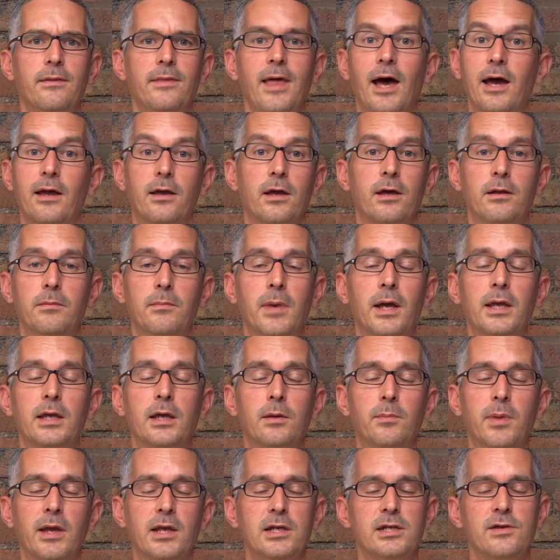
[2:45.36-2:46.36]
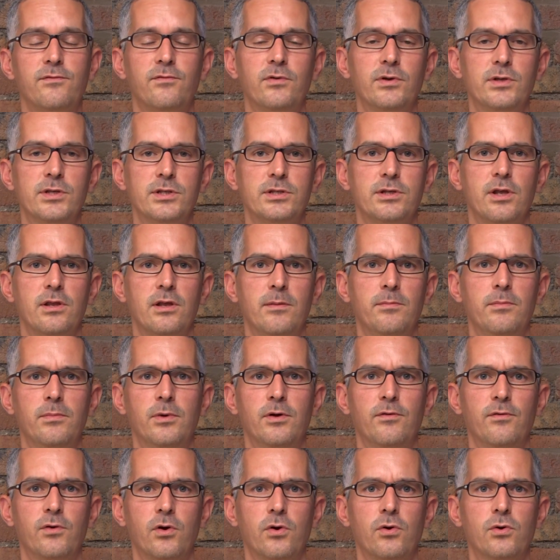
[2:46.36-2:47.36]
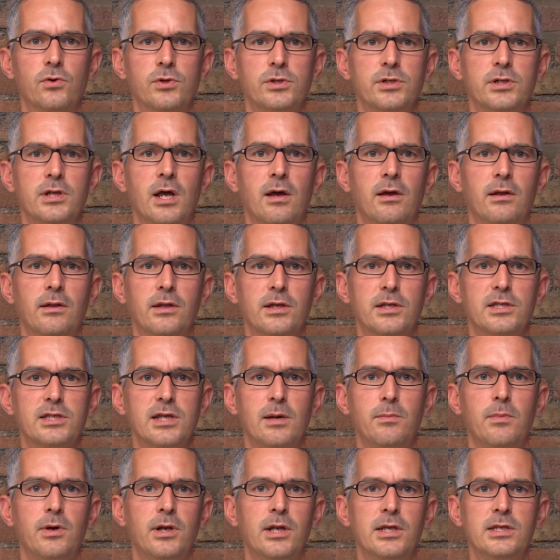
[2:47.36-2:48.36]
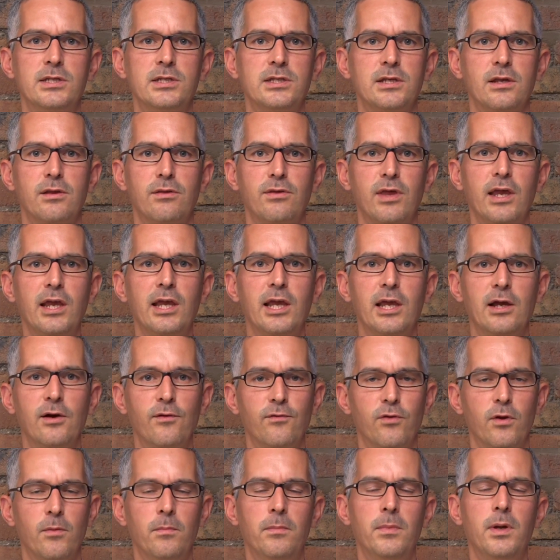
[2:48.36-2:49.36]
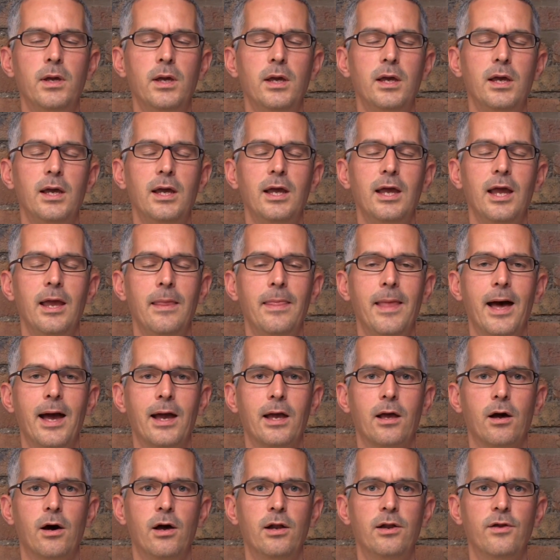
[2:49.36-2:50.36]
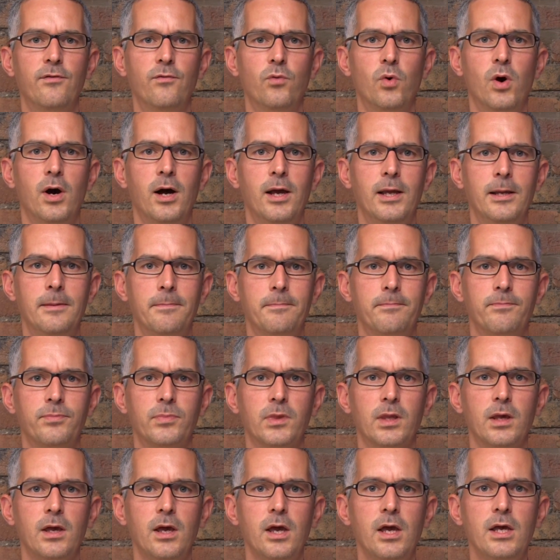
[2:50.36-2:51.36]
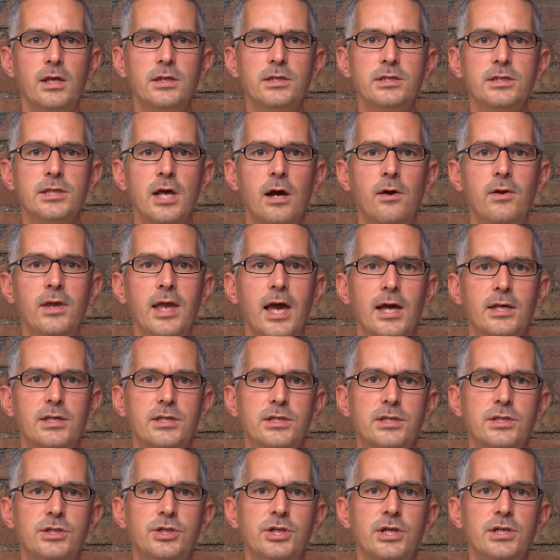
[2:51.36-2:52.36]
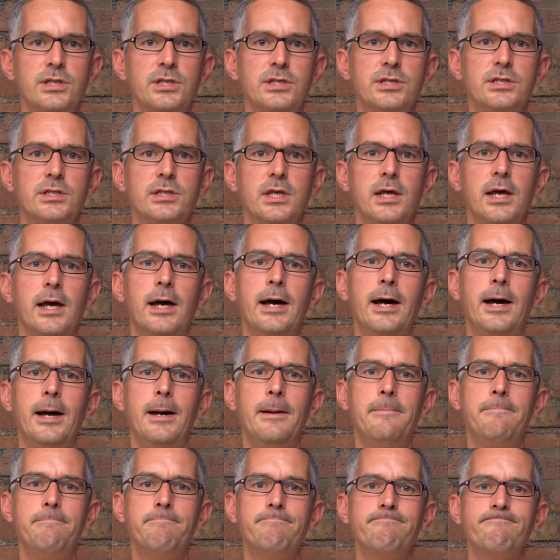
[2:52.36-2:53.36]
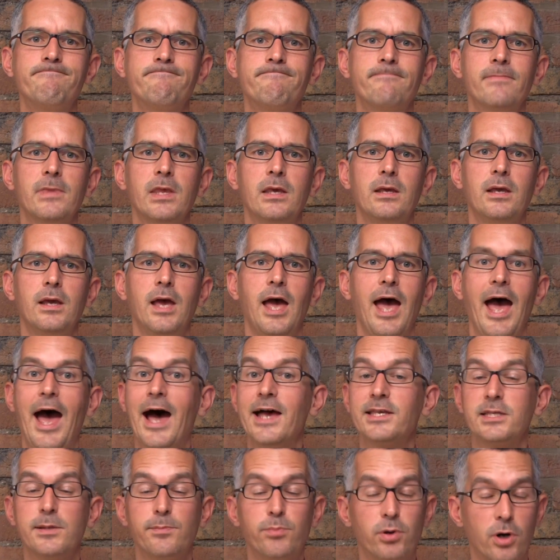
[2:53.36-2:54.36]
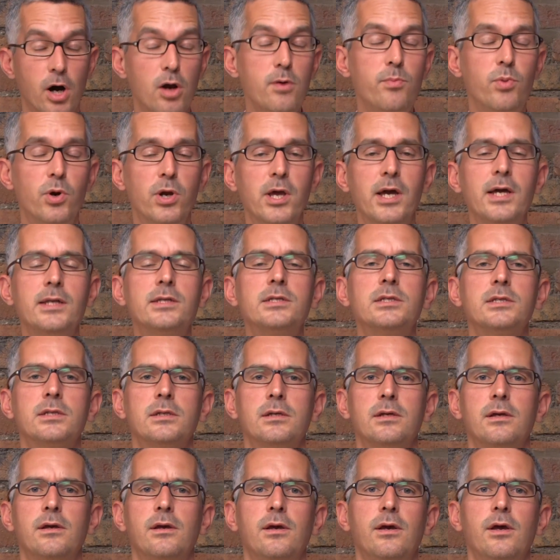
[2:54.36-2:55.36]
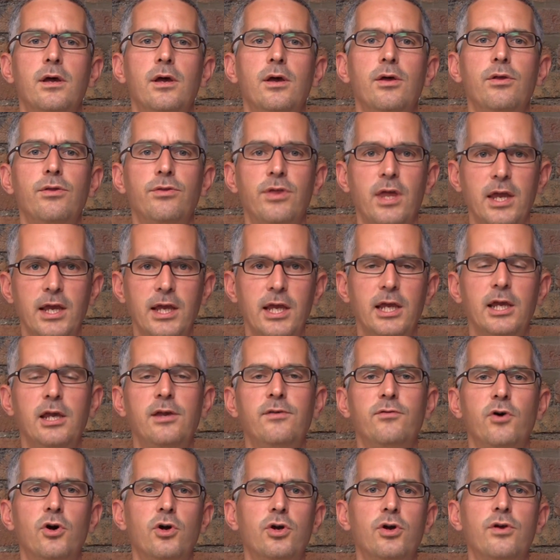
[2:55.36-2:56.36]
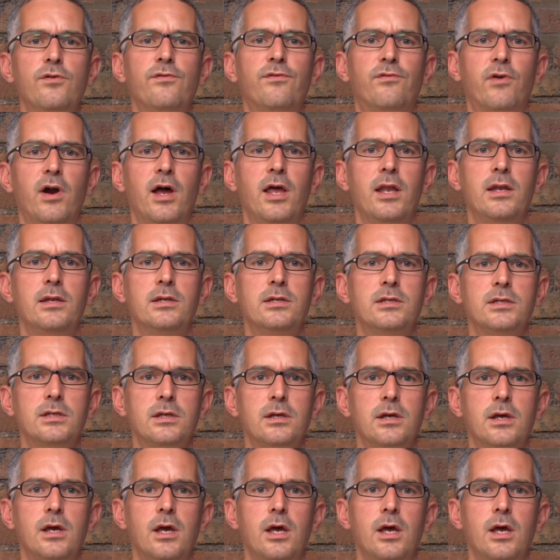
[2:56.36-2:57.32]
that can make a big difference to them, of course, knowing that someone is thinking of them in that kind of way. So yes, just um, as appropriate, thinking of your good friend,